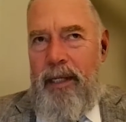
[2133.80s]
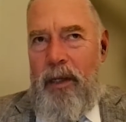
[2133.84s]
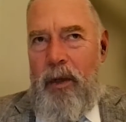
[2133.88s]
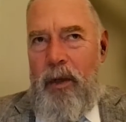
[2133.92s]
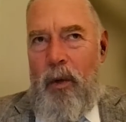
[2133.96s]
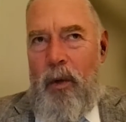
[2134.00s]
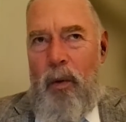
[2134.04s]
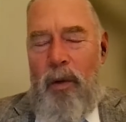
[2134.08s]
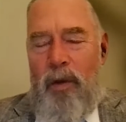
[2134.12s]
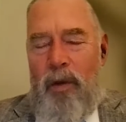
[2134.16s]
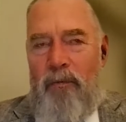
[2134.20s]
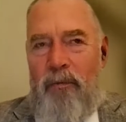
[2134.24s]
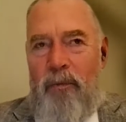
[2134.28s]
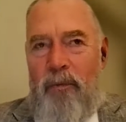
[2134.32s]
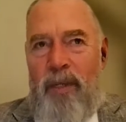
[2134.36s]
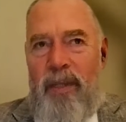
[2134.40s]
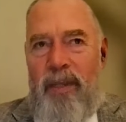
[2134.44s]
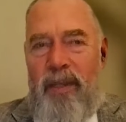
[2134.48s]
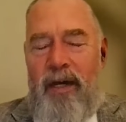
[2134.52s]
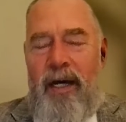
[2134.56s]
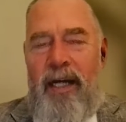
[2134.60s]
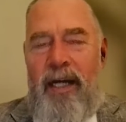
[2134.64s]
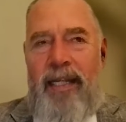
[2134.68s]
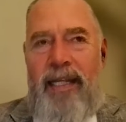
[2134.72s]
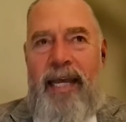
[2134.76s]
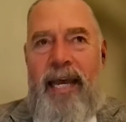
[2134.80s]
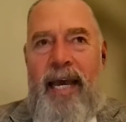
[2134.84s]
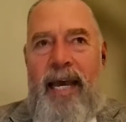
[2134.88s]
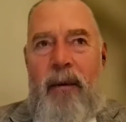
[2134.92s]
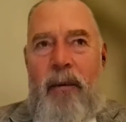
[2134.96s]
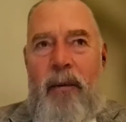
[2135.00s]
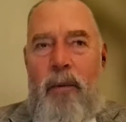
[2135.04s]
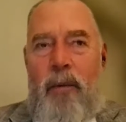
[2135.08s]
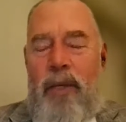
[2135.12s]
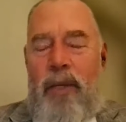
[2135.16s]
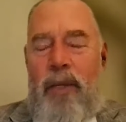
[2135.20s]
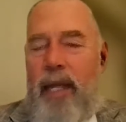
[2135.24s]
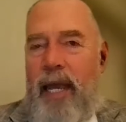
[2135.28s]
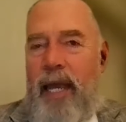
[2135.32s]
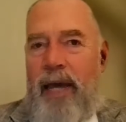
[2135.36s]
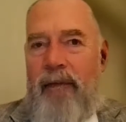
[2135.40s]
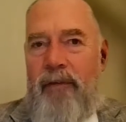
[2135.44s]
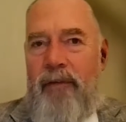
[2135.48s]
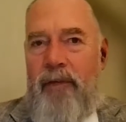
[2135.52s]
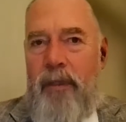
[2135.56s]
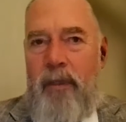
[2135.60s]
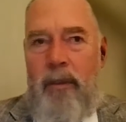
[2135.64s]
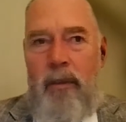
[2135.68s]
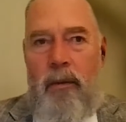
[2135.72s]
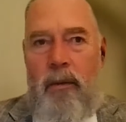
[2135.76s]
if we thought that, we'd
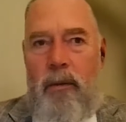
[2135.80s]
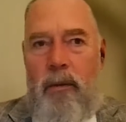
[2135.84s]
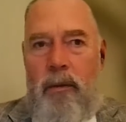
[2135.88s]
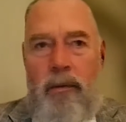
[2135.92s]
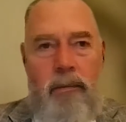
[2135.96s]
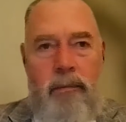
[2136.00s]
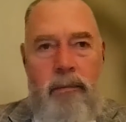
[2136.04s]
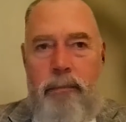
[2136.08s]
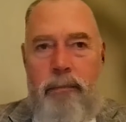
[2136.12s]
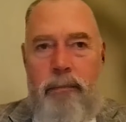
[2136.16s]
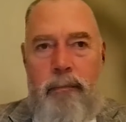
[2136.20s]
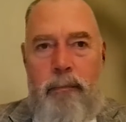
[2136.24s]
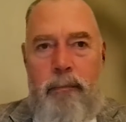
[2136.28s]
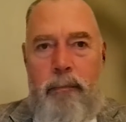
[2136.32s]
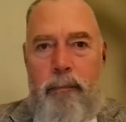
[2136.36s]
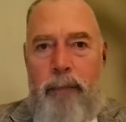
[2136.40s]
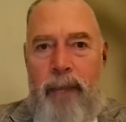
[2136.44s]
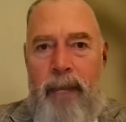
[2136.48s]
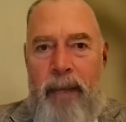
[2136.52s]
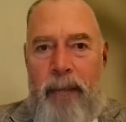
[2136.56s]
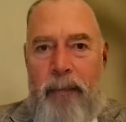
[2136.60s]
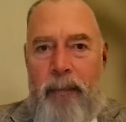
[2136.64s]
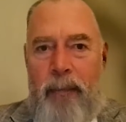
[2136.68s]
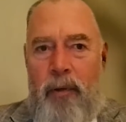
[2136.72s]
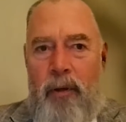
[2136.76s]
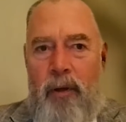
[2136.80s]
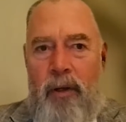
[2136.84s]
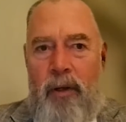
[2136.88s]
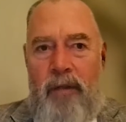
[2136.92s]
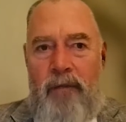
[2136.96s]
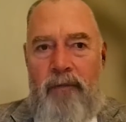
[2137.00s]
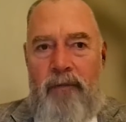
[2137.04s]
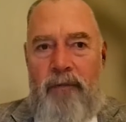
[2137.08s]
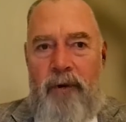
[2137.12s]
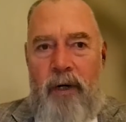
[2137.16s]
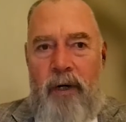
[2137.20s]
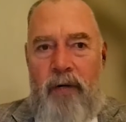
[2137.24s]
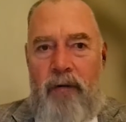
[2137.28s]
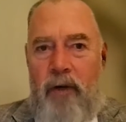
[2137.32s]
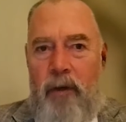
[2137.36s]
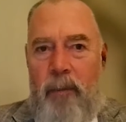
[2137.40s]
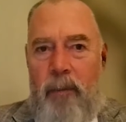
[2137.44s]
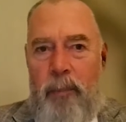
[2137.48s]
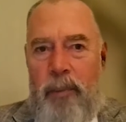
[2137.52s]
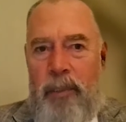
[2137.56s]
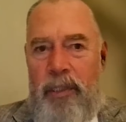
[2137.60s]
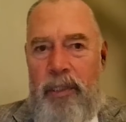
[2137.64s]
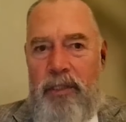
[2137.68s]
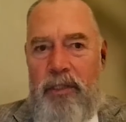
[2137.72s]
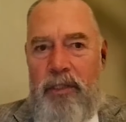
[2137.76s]
have a little paper on the front of
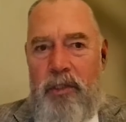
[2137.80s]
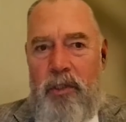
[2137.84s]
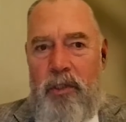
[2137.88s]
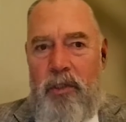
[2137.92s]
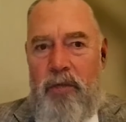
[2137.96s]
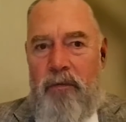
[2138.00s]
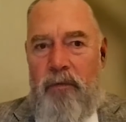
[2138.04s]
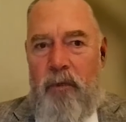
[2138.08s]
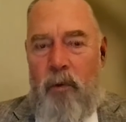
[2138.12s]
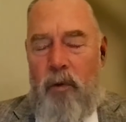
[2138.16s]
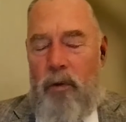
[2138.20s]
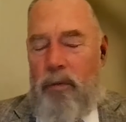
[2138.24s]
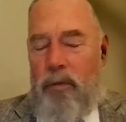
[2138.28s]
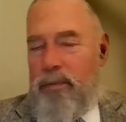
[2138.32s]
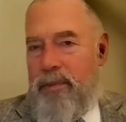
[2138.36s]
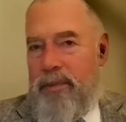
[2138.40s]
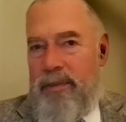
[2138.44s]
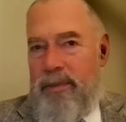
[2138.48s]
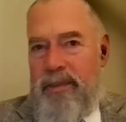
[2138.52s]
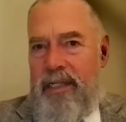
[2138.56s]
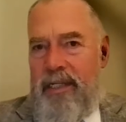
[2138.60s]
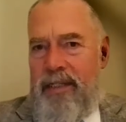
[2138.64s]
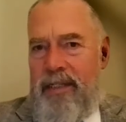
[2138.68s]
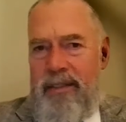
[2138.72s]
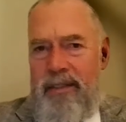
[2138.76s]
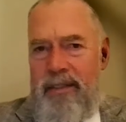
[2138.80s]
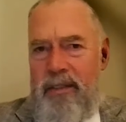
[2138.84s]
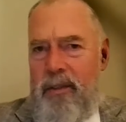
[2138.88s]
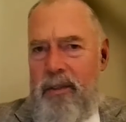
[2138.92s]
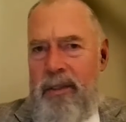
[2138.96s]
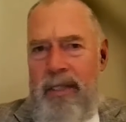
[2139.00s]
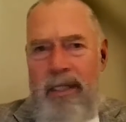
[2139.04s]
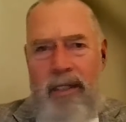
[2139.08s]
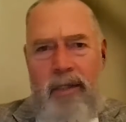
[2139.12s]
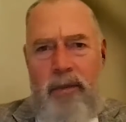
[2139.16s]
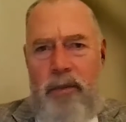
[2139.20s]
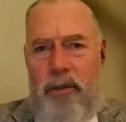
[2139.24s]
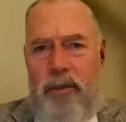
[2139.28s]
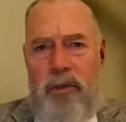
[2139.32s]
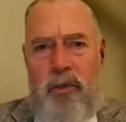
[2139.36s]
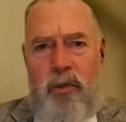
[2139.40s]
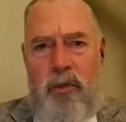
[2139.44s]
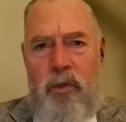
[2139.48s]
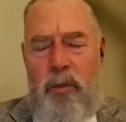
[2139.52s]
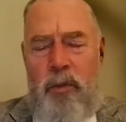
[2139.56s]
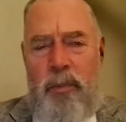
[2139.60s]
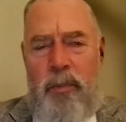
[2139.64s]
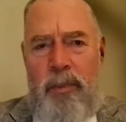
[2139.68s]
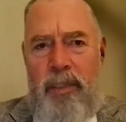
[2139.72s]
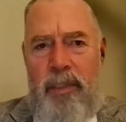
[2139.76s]
our police uniforms that said it's illegal to
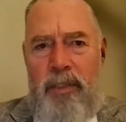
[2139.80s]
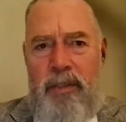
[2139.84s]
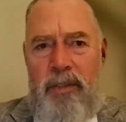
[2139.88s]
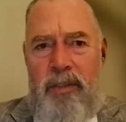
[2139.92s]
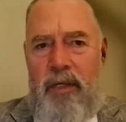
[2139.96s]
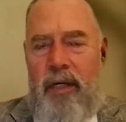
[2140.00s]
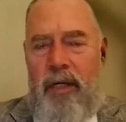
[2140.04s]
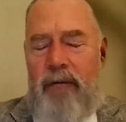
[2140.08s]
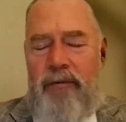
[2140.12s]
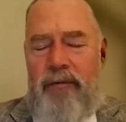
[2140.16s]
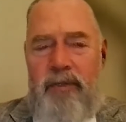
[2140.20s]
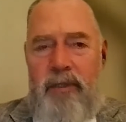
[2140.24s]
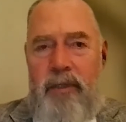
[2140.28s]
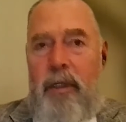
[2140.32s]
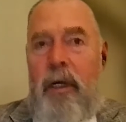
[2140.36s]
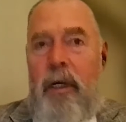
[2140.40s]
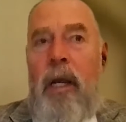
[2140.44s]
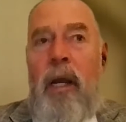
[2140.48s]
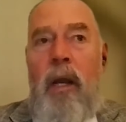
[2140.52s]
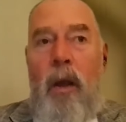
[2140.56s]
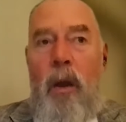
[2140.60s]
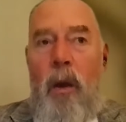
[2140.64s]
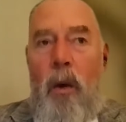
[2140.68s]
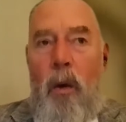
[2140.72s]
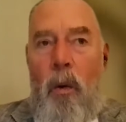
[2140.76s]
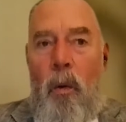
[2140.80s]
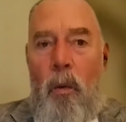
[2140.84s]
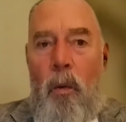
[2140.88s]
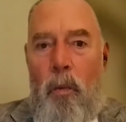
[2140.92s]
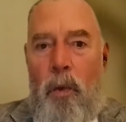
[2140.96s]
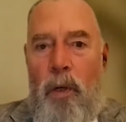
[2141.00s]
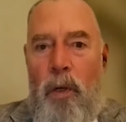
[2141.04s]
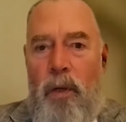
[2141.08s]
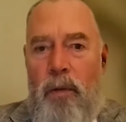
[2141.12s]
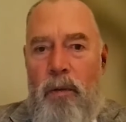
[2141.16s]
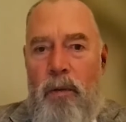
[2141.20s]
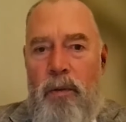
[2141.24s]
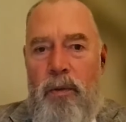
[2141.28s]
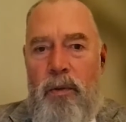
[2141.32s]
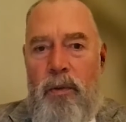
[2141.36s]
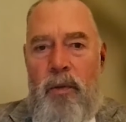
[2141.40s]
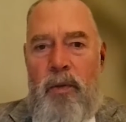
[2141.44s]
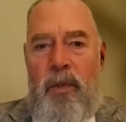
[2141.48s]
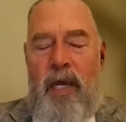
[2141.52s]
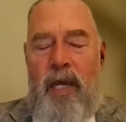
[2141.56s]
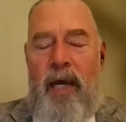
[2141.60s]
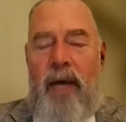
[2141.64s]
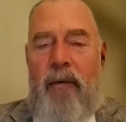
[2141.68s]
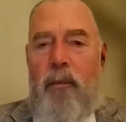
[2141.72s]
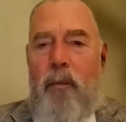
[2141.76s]
shoot a police officer. We don't
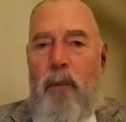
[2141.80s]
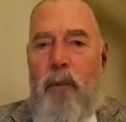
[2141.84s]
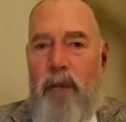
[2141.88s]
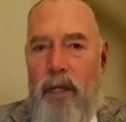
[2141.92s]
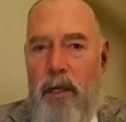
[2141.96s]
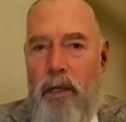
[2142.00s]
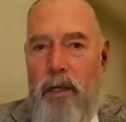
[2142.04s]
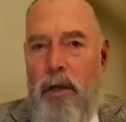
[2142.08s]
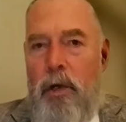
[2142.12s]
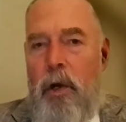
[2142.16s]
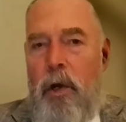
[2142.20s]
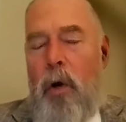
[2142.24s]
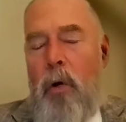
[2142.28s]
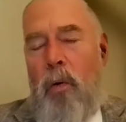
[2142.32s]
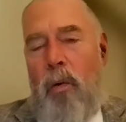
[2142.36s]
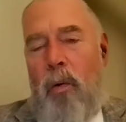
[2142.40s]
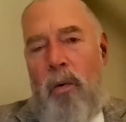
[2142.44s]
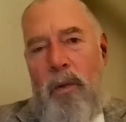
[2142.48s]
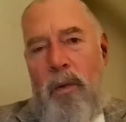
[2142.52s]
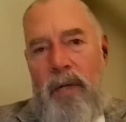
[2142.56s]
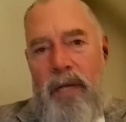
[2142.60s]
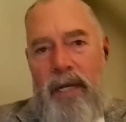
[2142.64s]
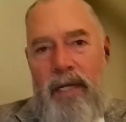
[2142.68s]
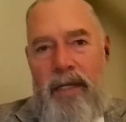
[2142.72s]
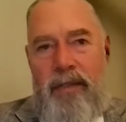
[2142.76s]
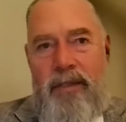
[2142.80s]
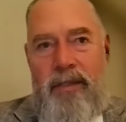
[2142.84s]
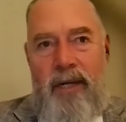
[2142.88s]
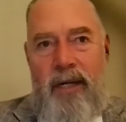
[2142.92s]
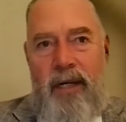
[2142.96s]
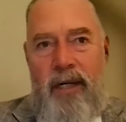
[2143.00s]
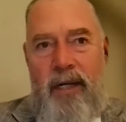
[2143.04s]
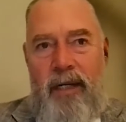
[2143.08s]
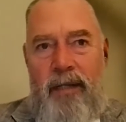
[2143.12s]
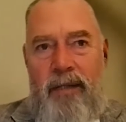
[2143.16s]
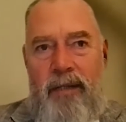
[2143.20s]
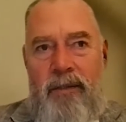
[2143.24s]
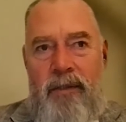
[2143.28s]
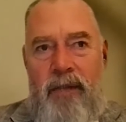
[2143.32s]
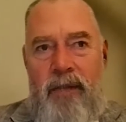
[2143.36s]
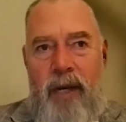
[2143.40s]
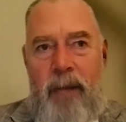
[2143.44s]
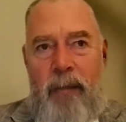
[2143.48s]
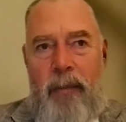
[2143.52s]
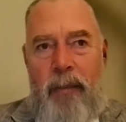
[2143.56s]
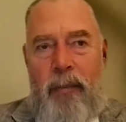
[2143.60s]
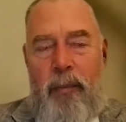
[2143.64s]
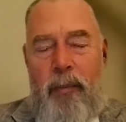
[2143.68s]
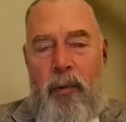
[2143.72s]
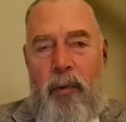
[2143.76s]
do that. We know it's not going to
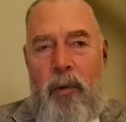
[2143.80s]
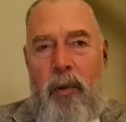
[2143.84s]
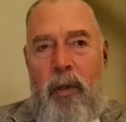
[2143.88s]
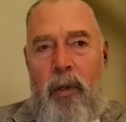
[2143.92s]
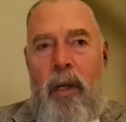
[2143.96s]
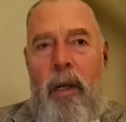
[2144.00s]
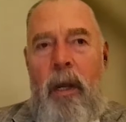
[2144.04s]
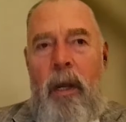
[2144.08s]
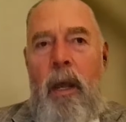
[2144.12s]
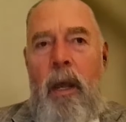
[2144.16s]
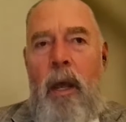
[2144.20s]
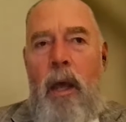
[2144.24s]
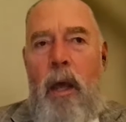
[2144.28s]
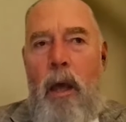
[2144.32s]
stop a bullet.